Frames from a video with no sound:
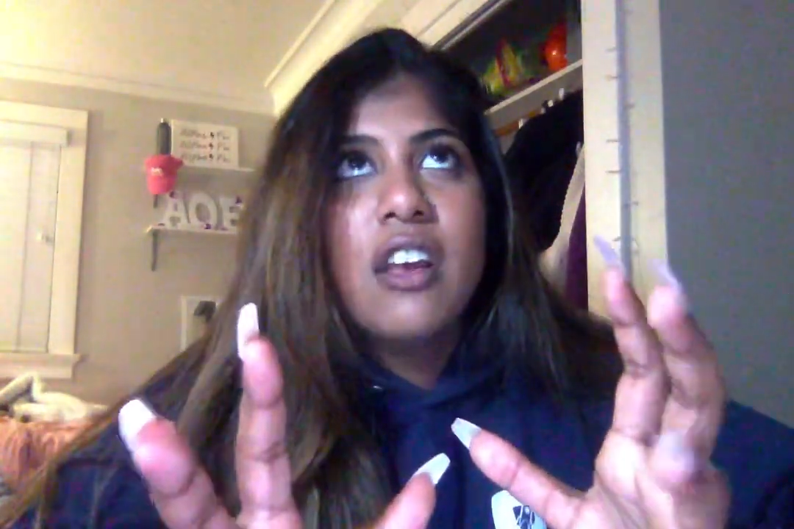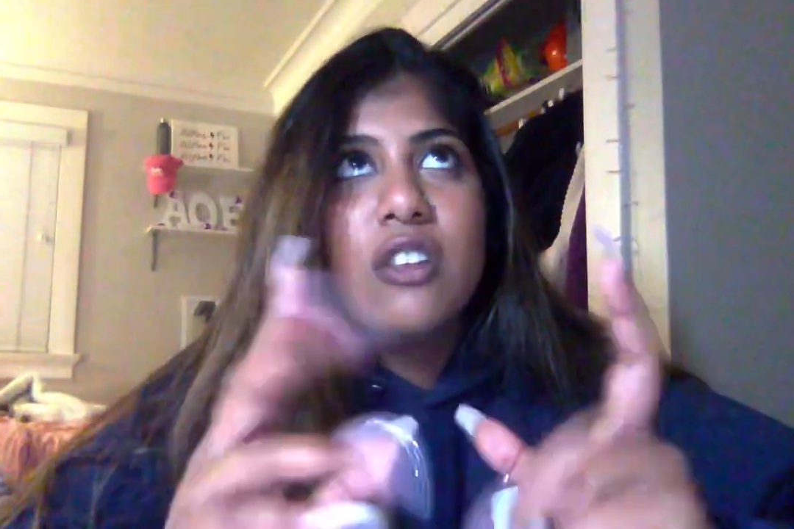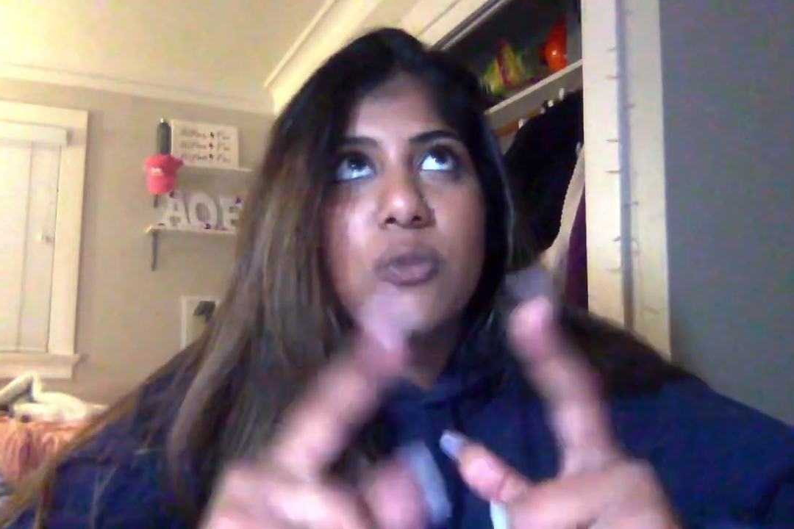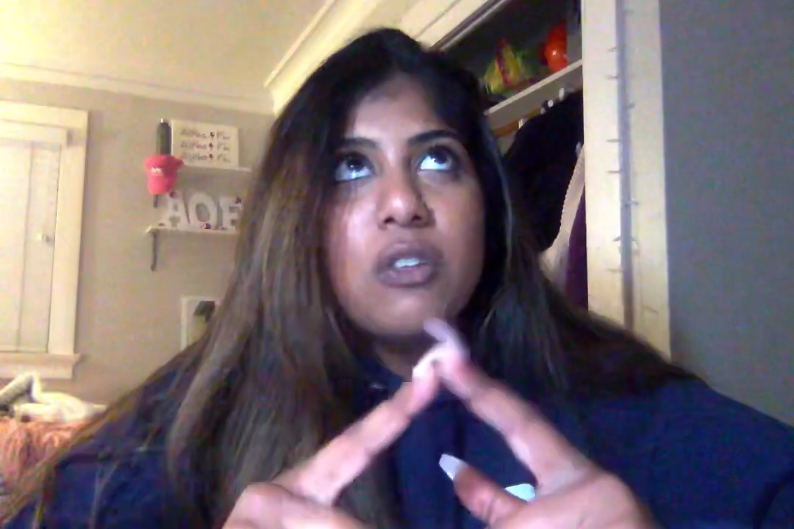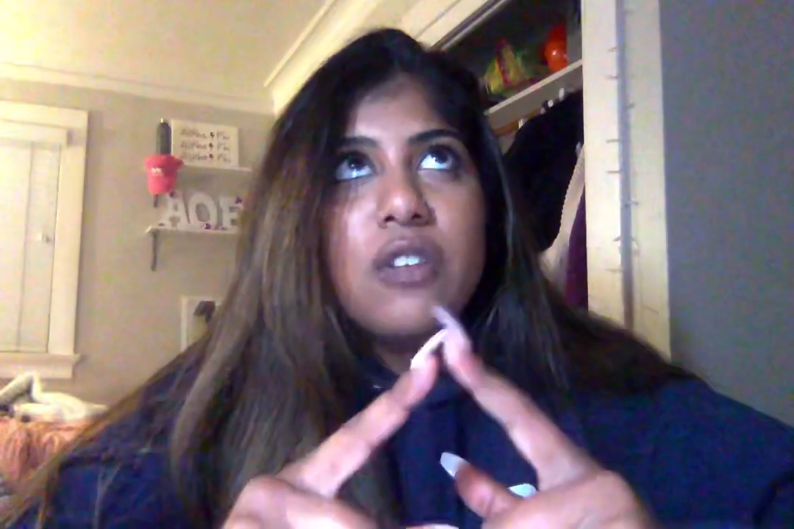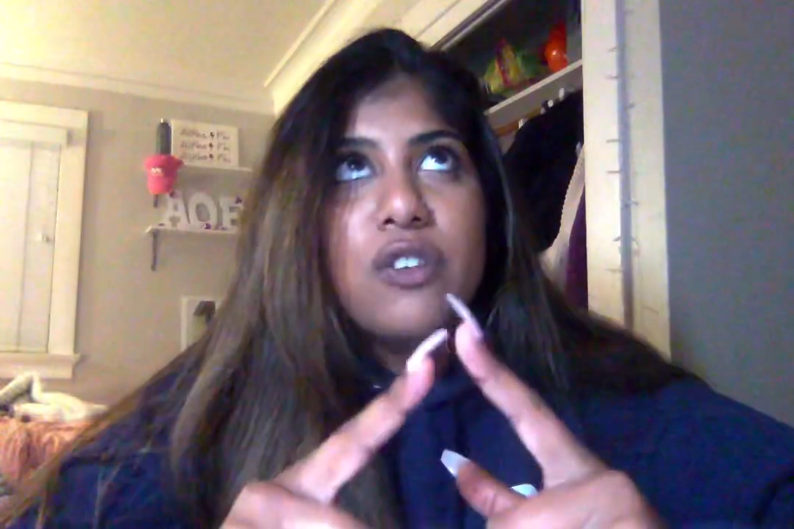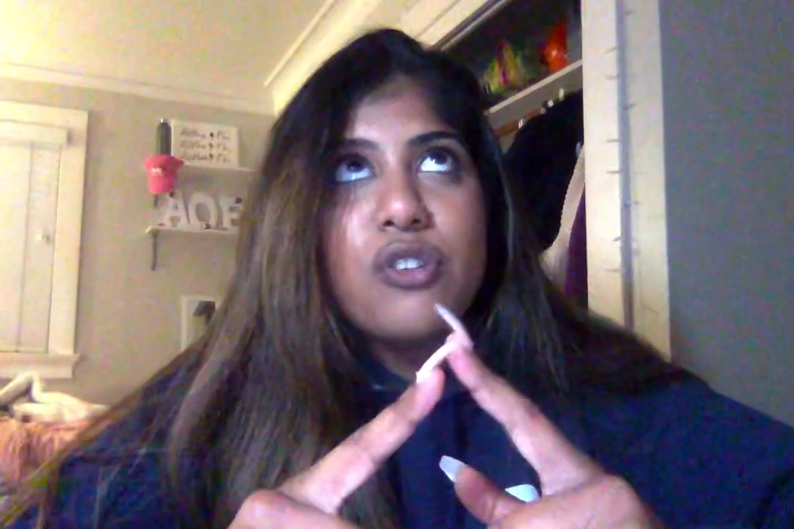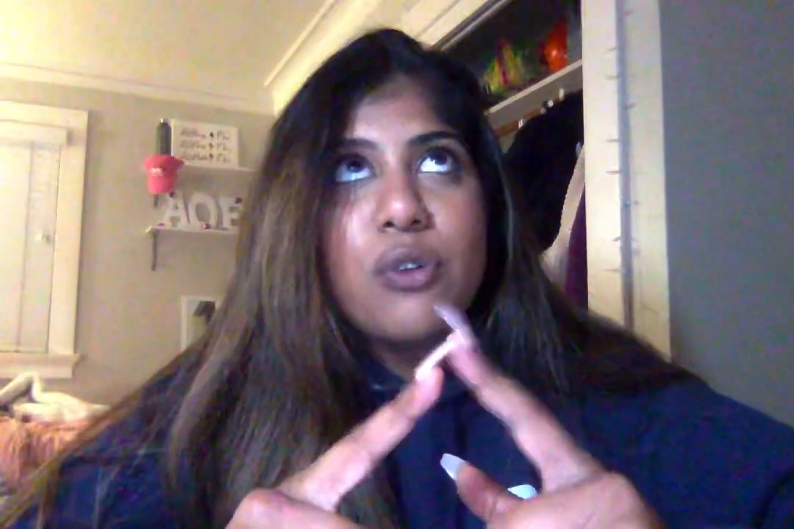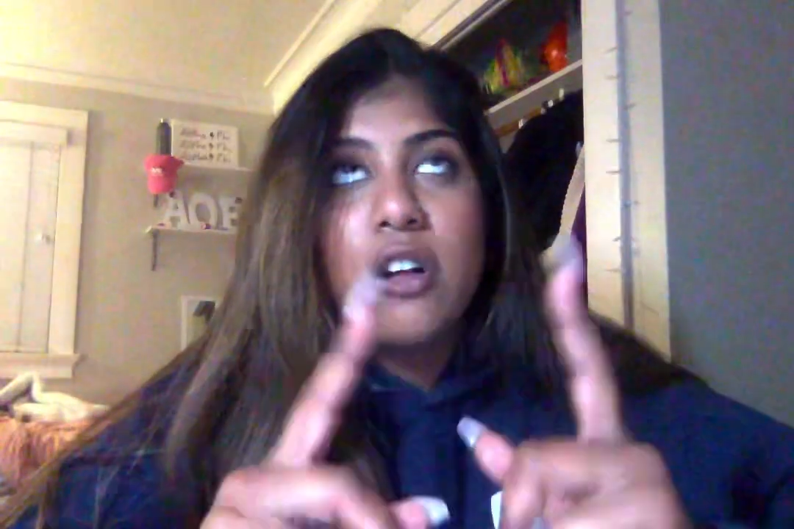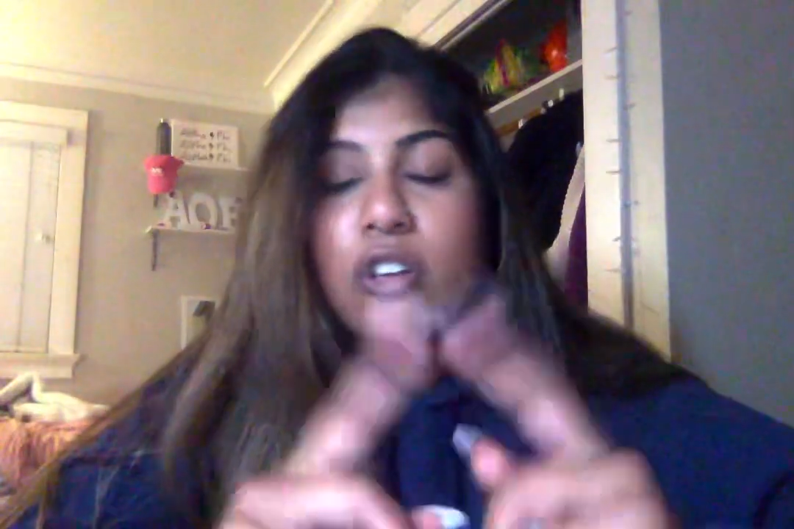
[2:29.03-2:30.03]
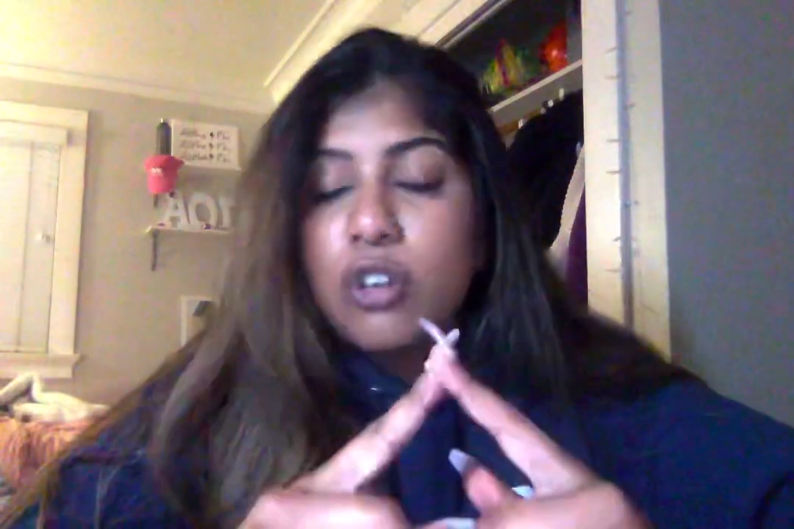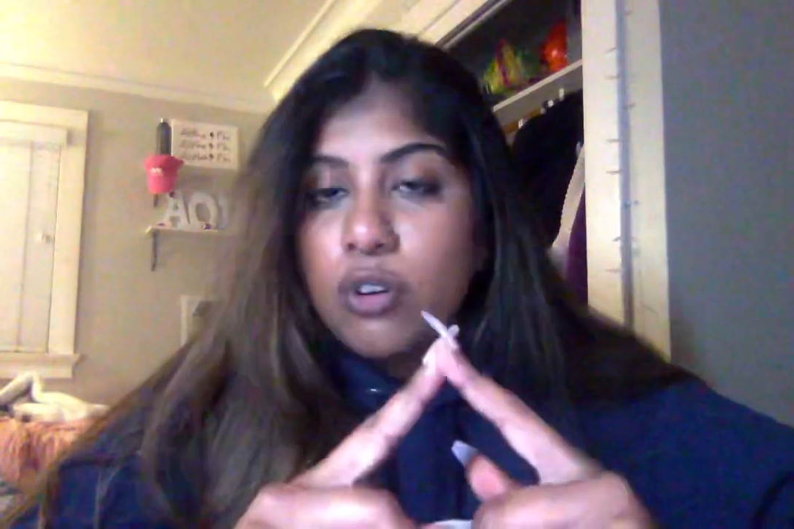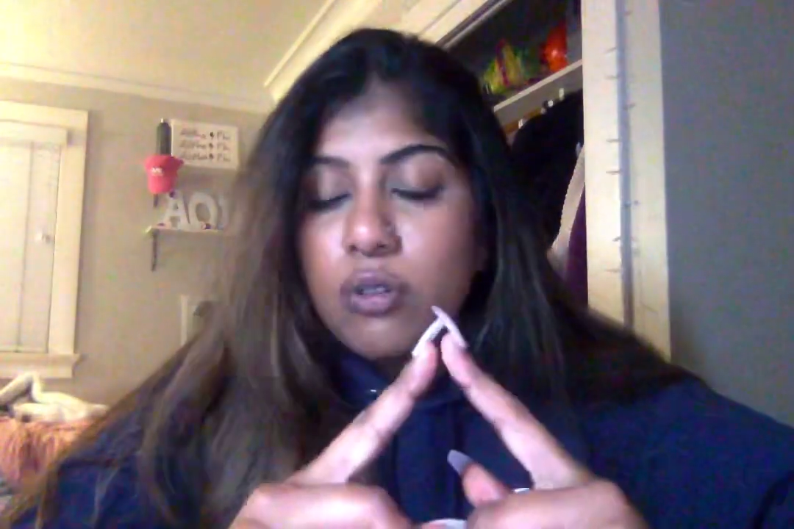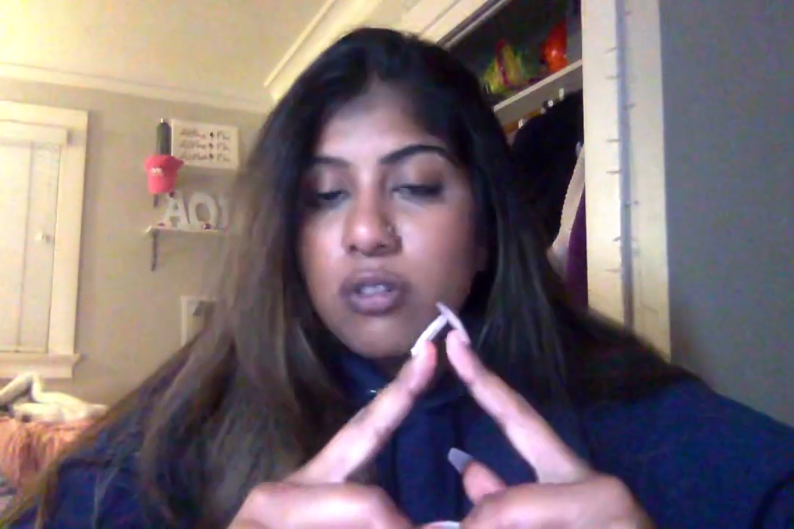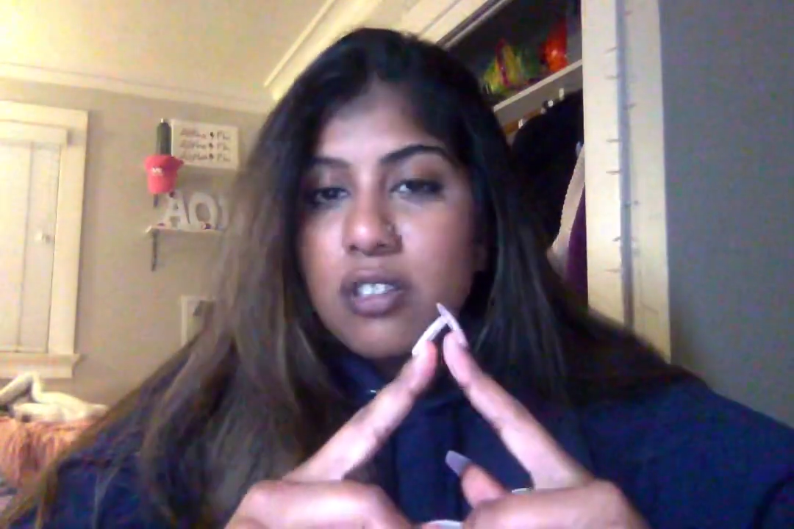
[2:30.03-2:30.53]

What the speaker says: this one TV show called Girls,